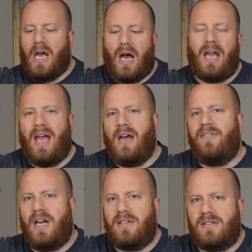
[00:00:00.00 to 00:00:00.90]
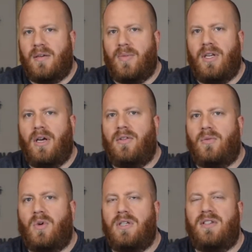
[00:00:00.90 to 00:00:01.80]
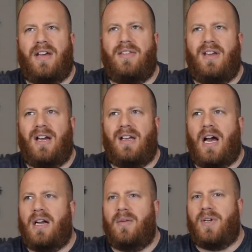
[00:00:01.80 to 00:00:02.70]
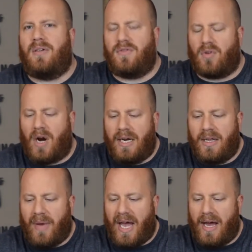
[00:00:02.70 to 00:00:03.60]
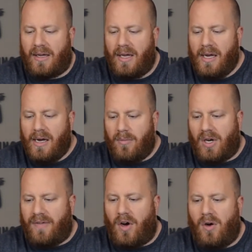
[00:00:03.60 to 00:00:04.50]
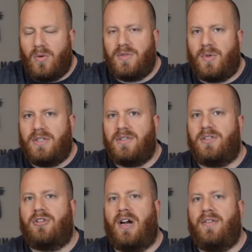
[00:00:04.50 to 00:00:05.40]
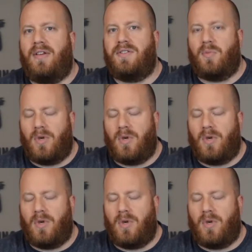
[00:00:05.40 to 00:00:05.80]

I have had some of the other ones. I think I got them in a variety pack, but I've always wanted to try this.